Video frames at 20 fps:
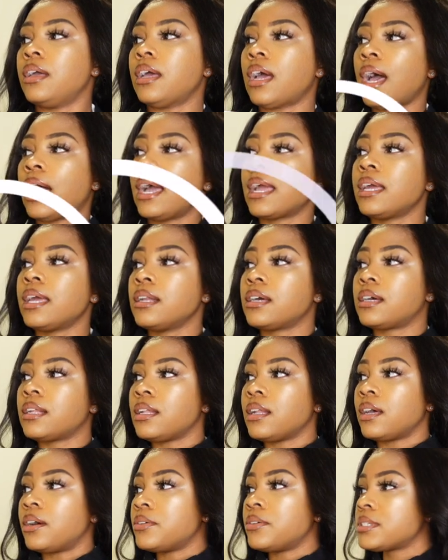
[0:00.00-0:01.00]
I can
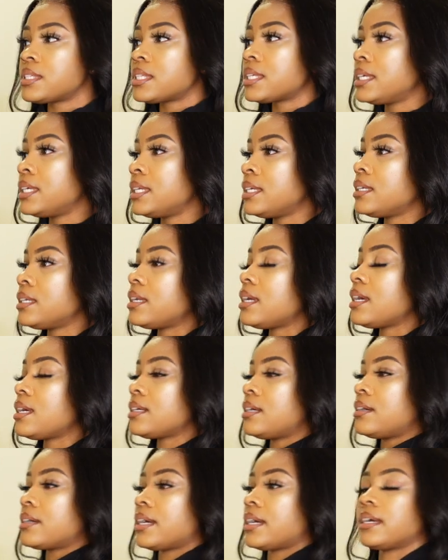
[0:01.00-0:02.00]
close it.
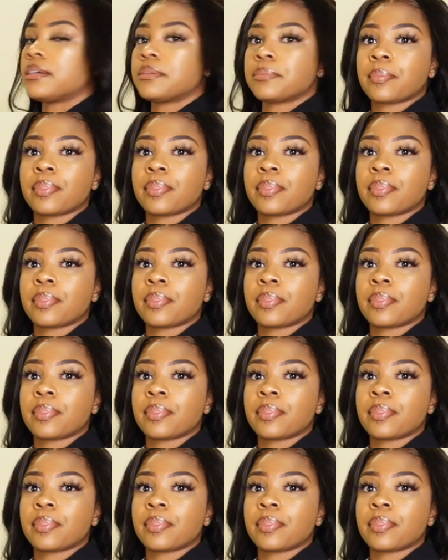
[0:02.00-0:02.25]
Okay.